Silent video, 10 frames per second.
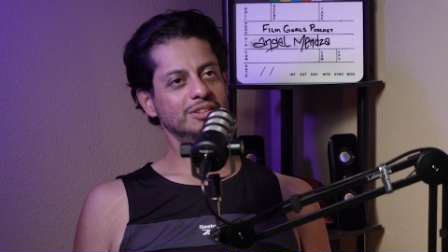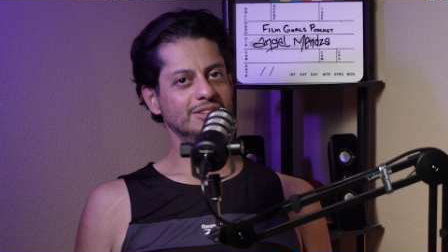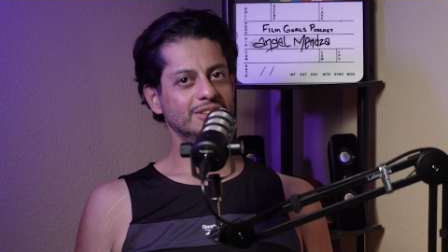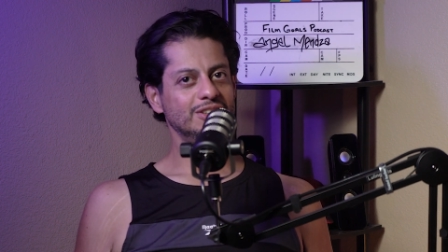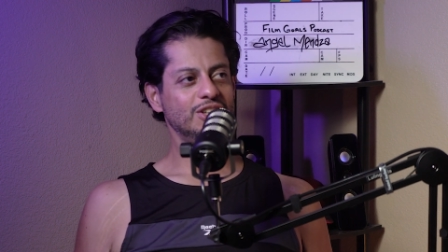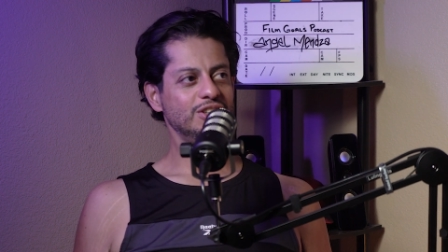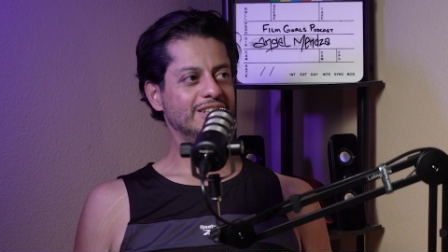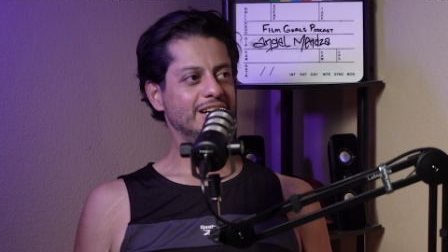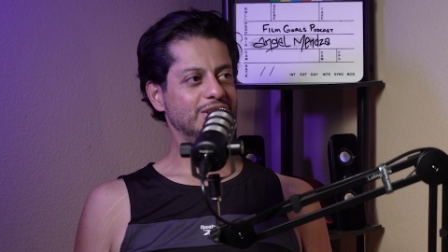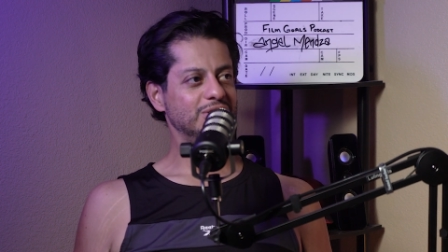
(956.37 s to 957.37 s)
the other
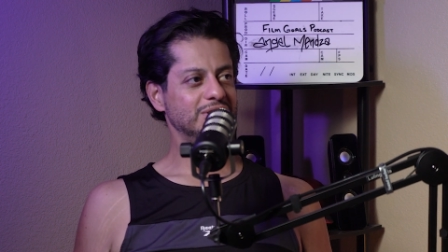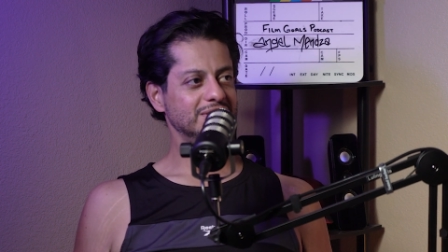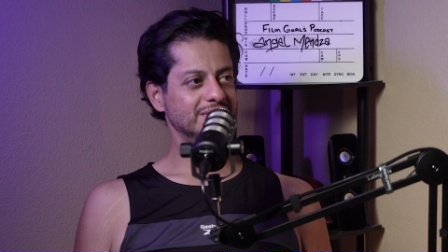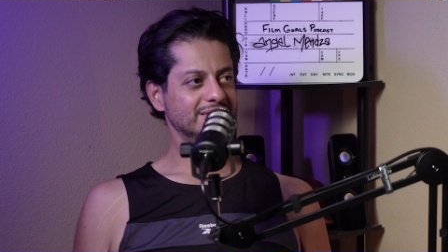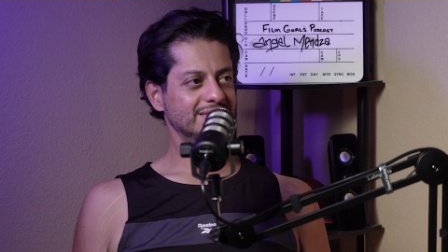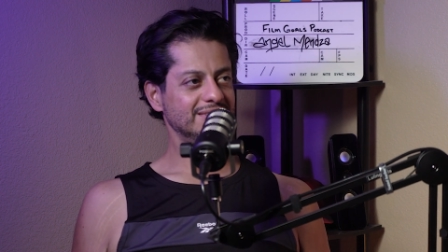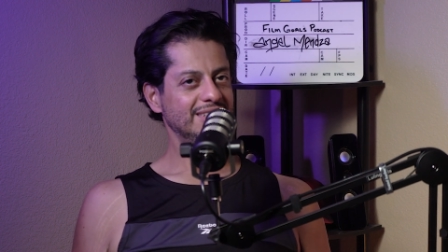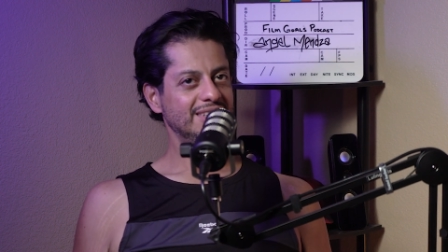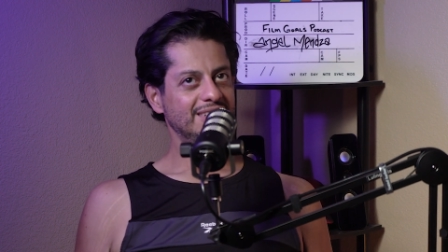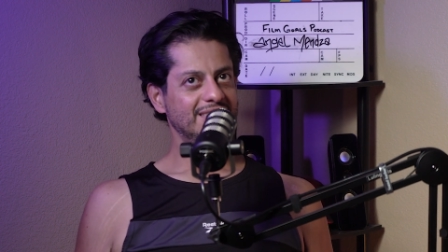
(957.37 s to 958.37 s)
character
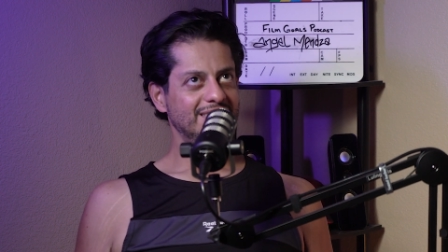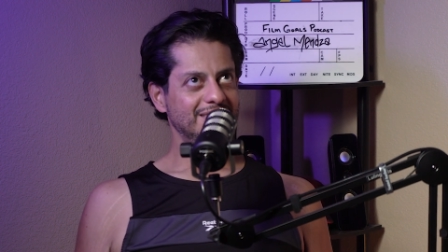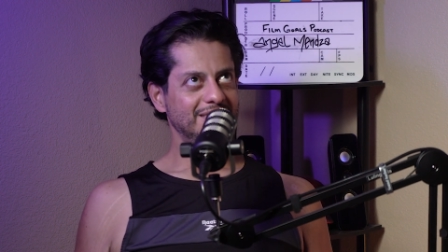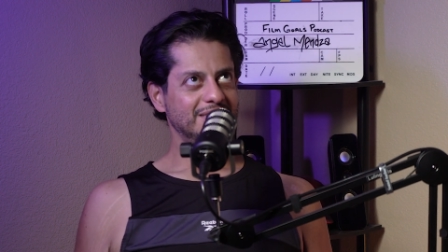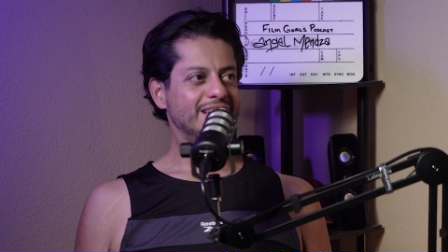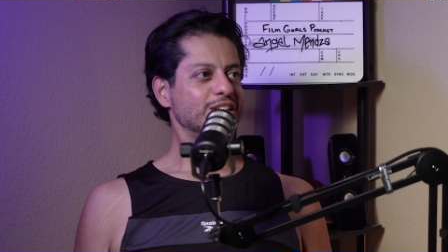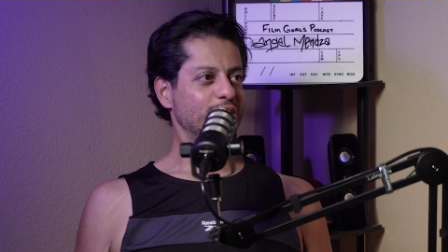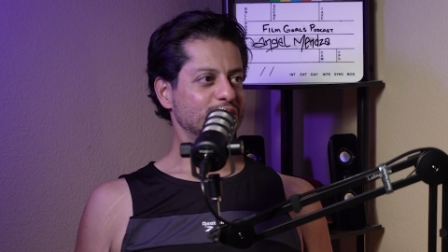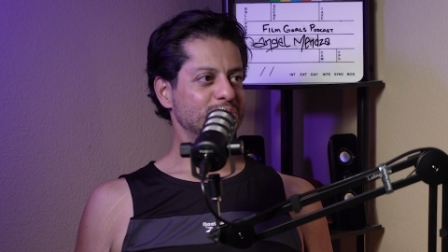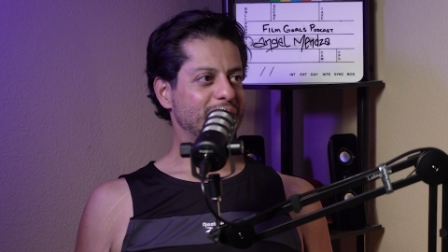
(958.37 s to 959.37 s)
kind of
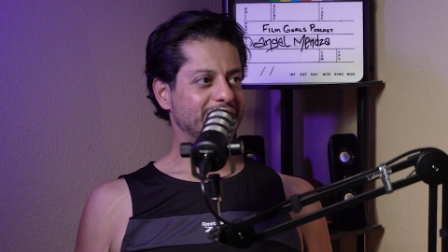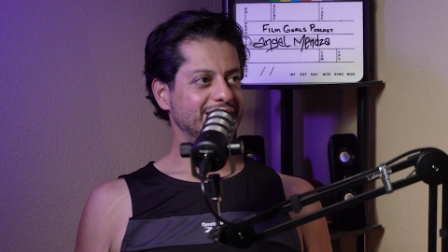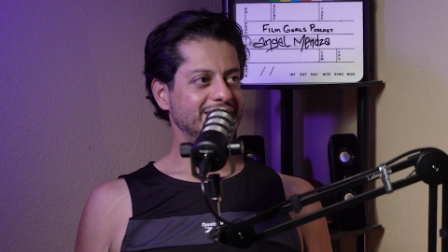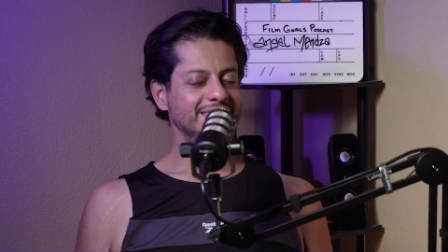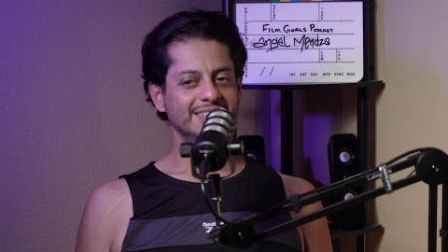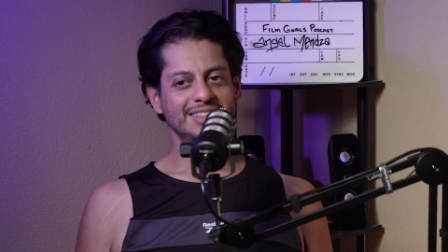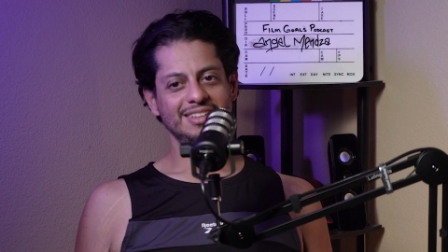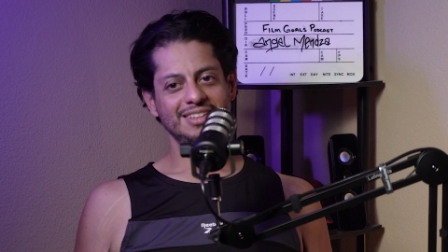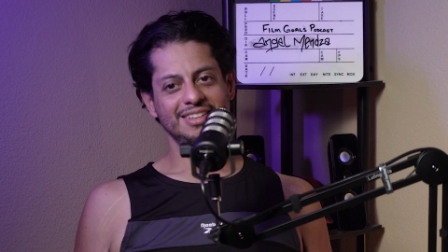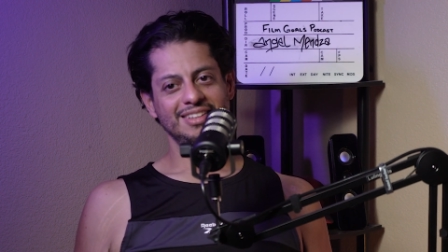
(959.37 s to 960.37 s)
calls him out on it, and